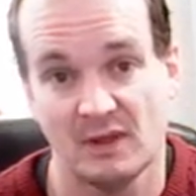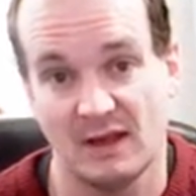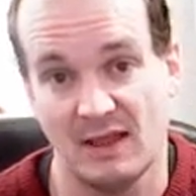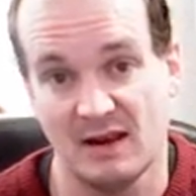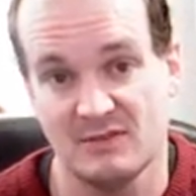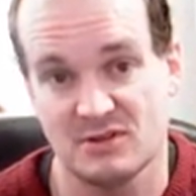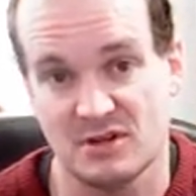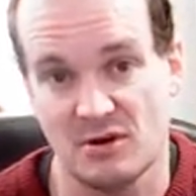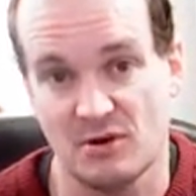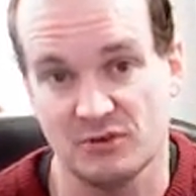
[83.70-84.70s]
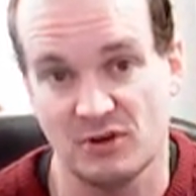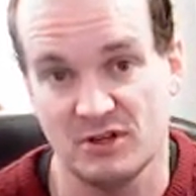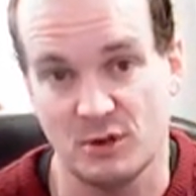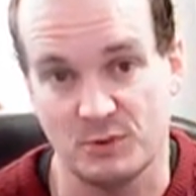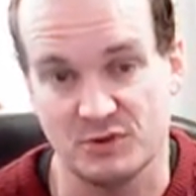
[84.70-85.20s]
Now that leaves us in a not
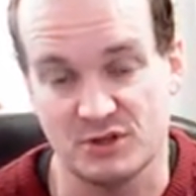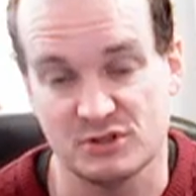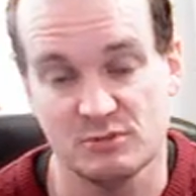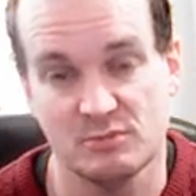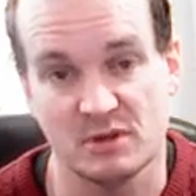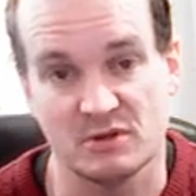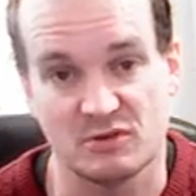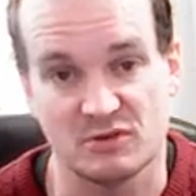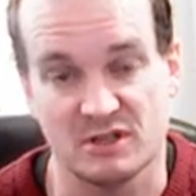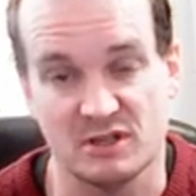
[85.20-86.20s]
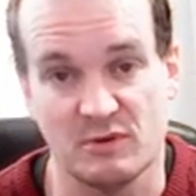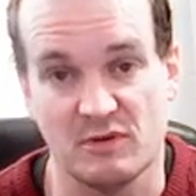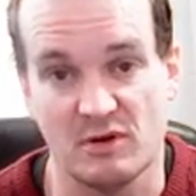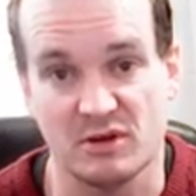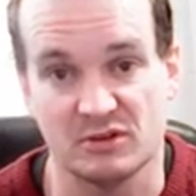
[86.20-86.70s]
ideal position, because obviously we've
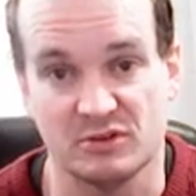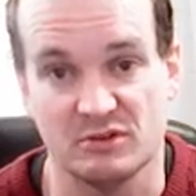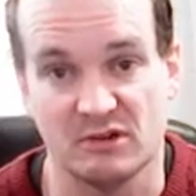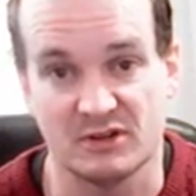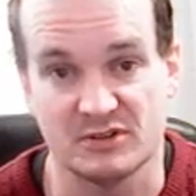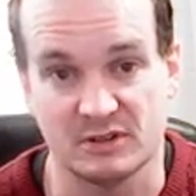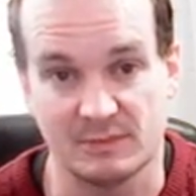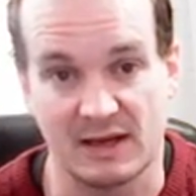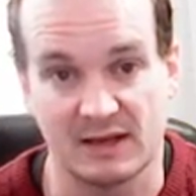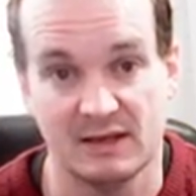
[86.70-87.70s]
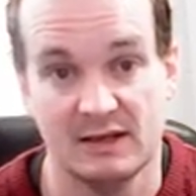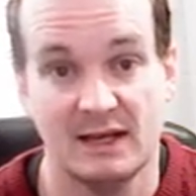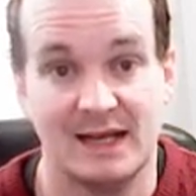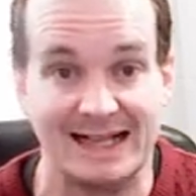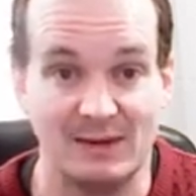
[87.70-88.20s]
only got two grasses in the back.
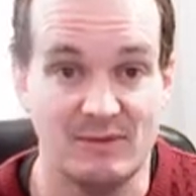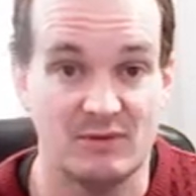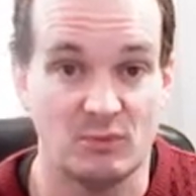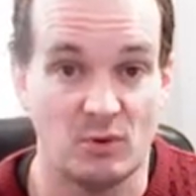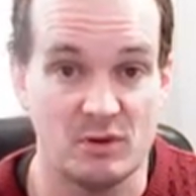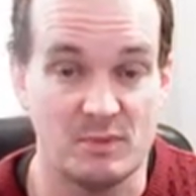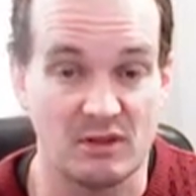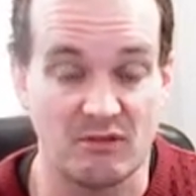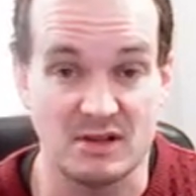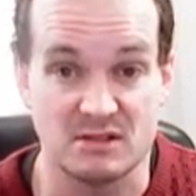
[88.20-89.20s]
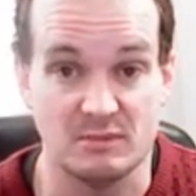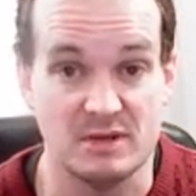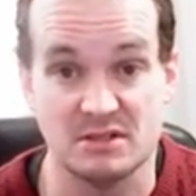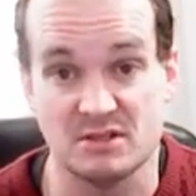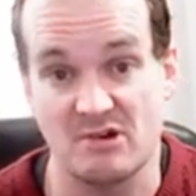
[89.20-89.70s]
However, one of the bigger threats to them
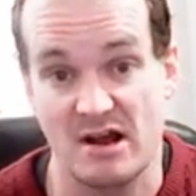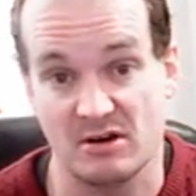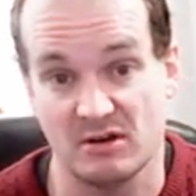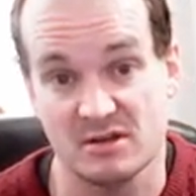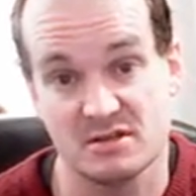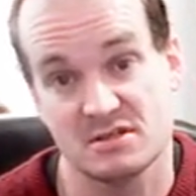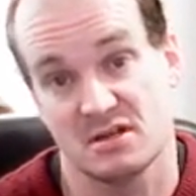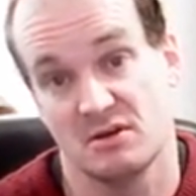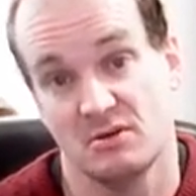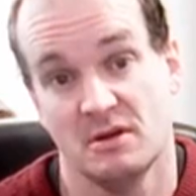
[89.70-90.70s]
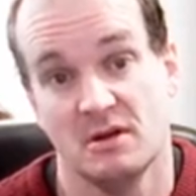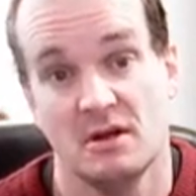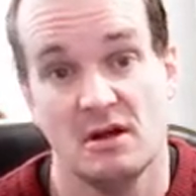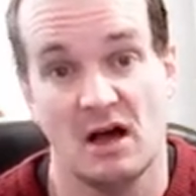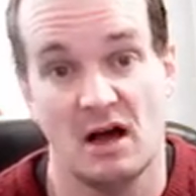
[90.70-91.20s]
is the Dragonites, so
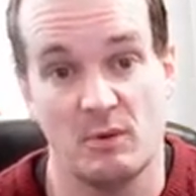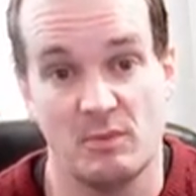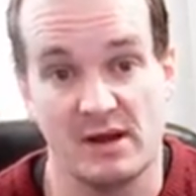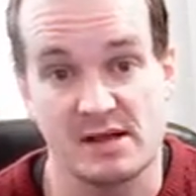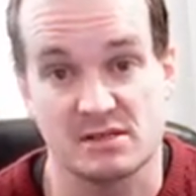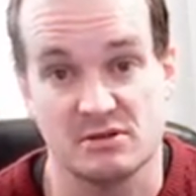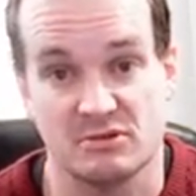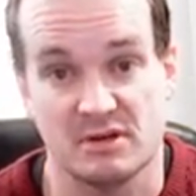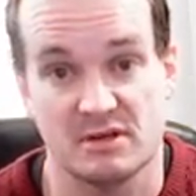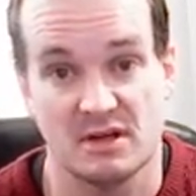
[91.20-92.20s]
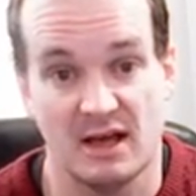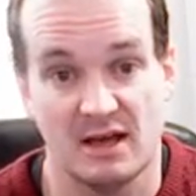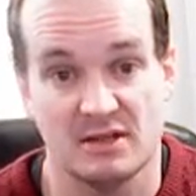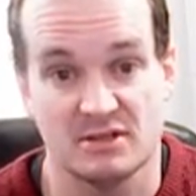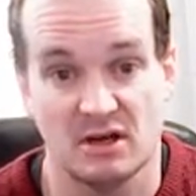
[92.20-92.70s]
we bring Exeggcutor in
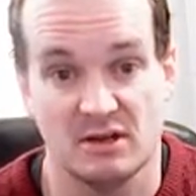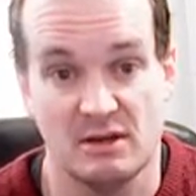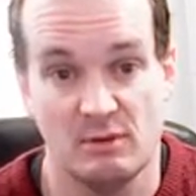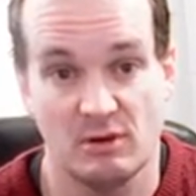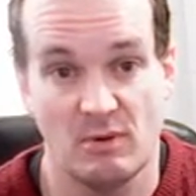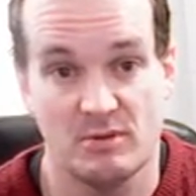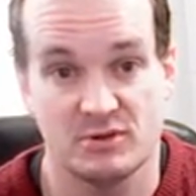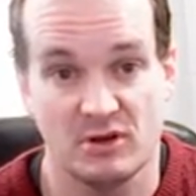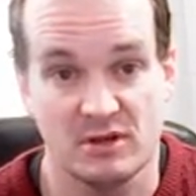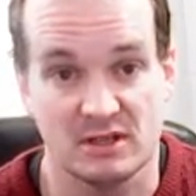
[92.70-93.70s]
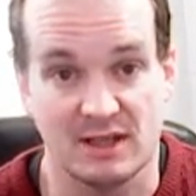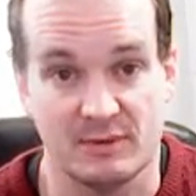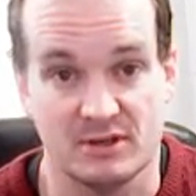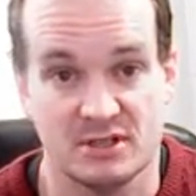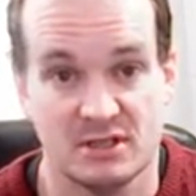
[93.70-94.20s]
and start nibbling away with psychic
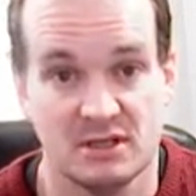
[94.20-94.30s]
damage.